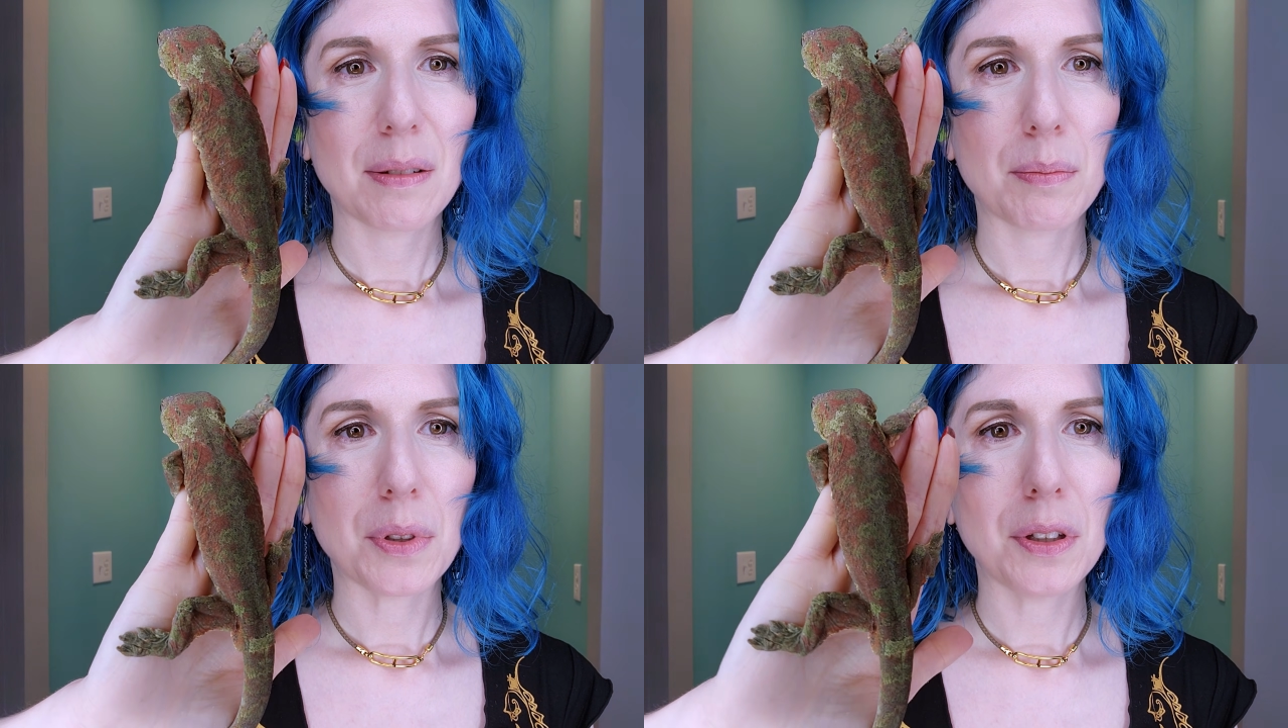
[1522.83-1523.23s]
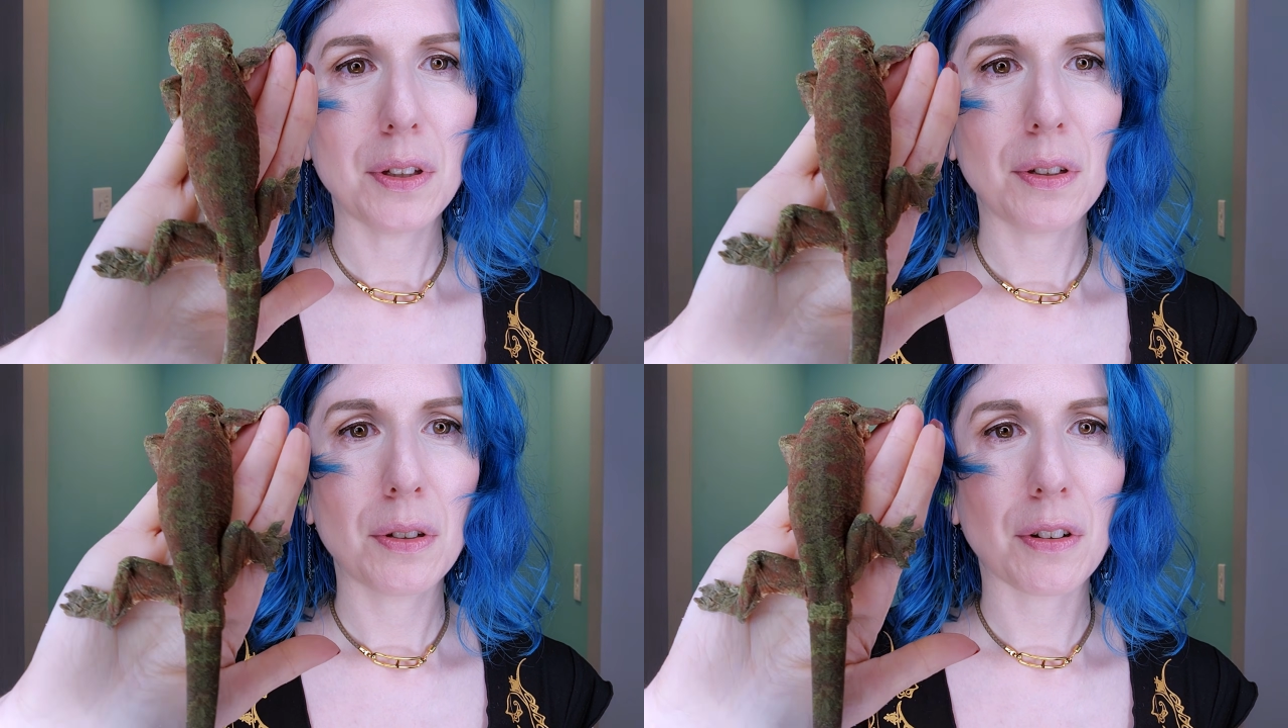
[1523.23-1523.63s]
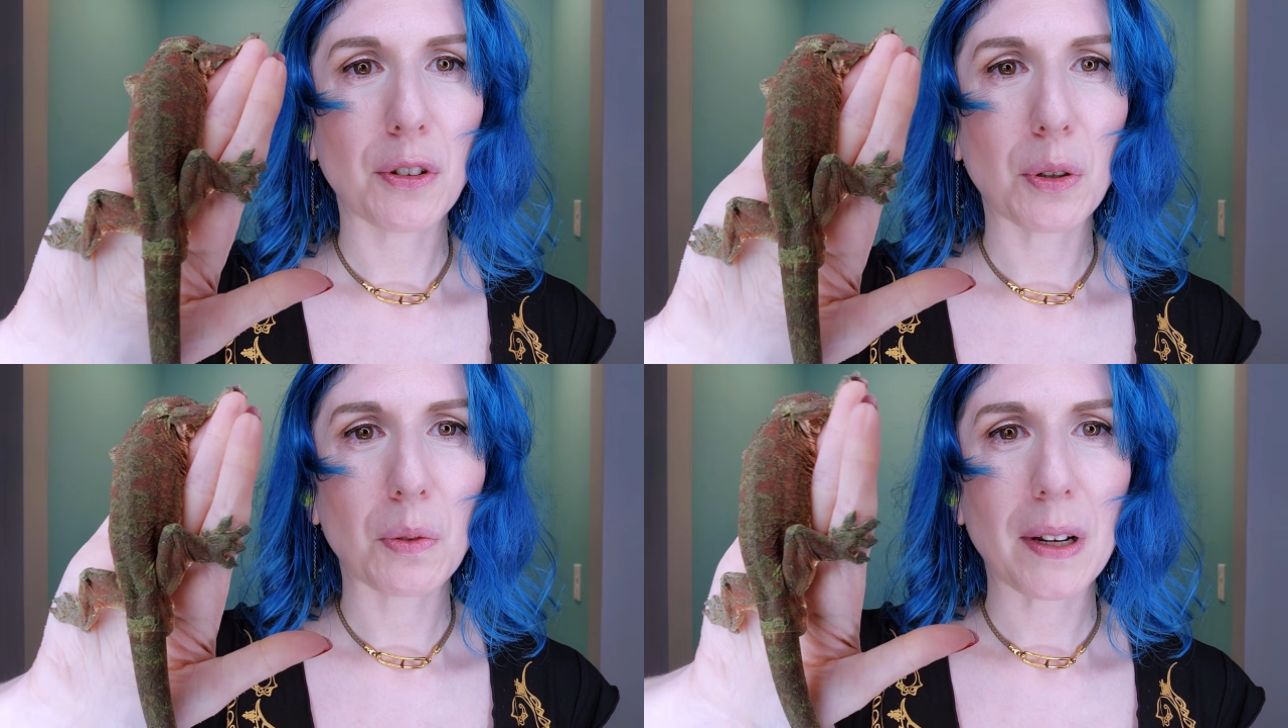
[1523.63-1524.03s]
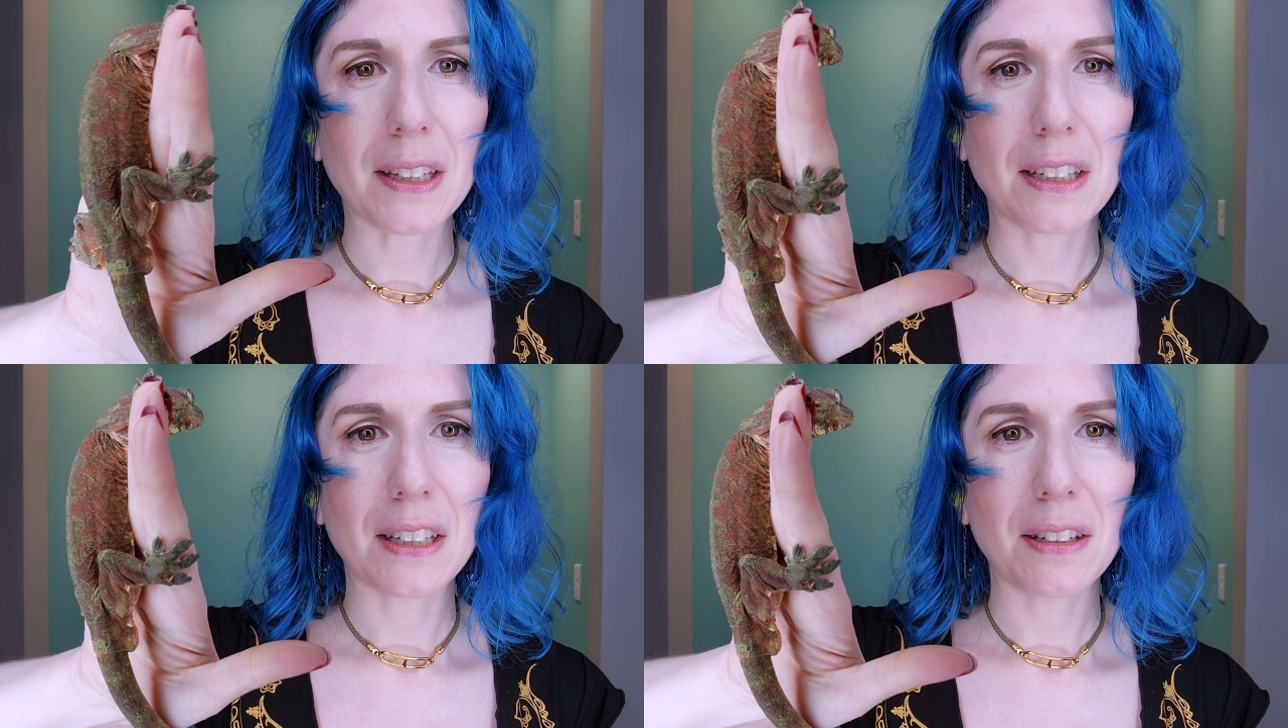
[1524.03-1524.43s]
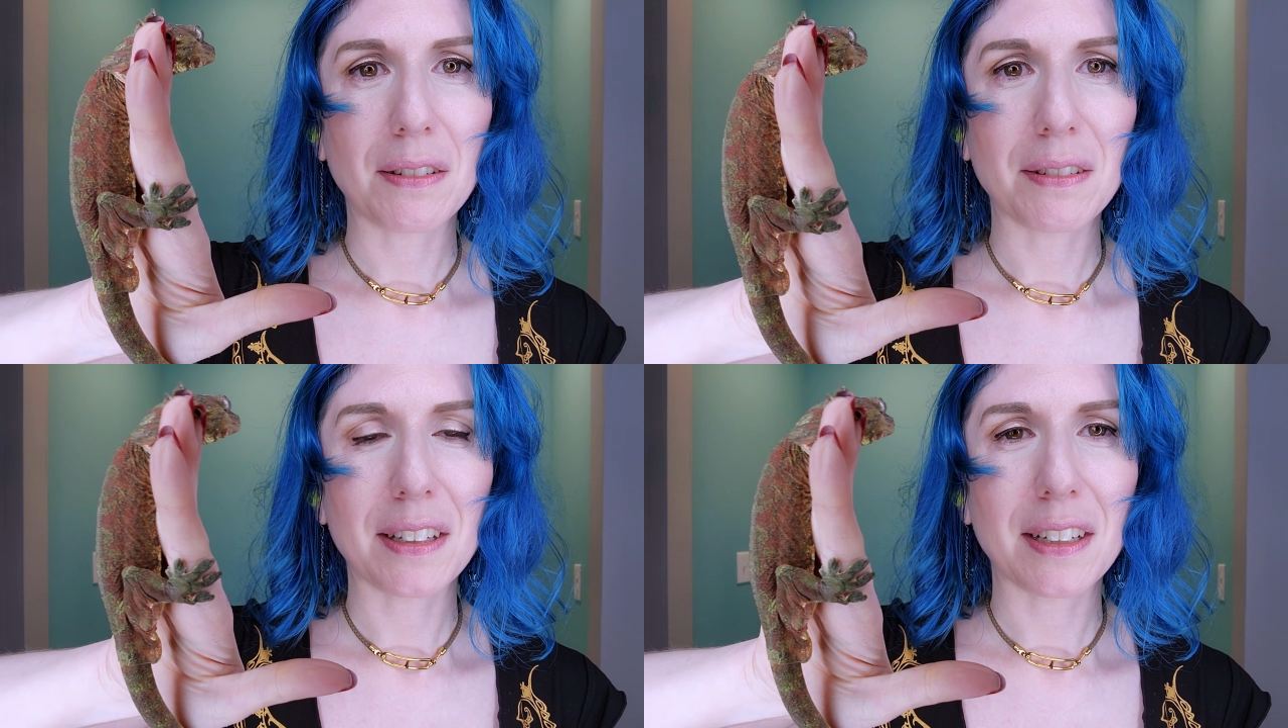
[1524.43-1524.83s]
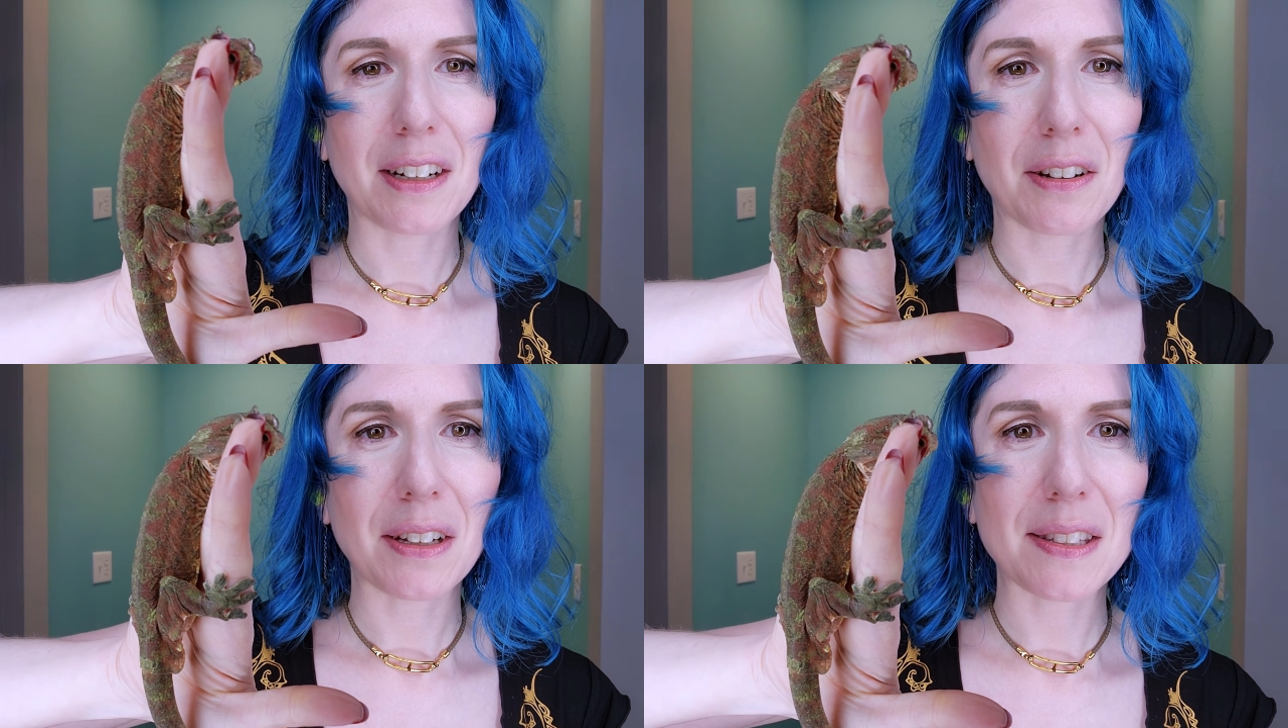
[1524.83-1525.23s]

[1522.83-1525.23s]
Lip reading: beautiful red that you know,